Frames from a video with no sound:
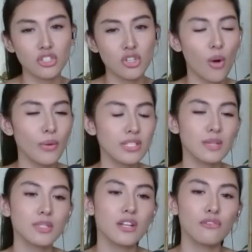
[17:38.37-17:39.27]
She always
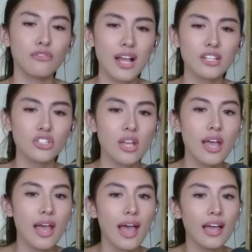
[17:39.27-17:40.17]
keeps it fresh,
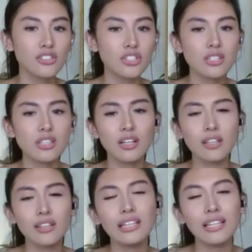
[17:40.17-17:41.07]
and just the
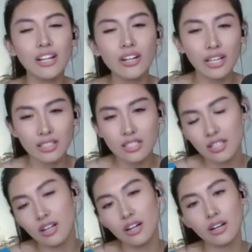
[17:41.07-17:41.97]
lyrics,
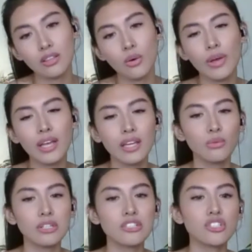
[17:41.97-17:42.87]
the way in
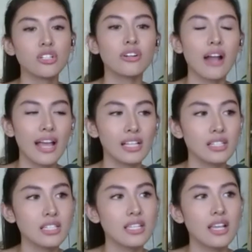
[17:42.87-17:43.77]
which she
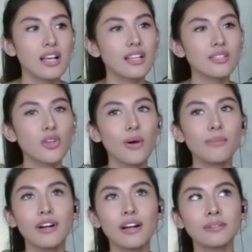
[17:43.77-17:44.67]
writes,
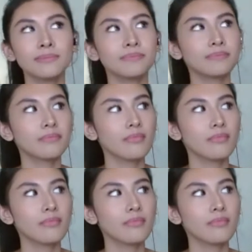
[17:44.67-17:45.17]
sobrang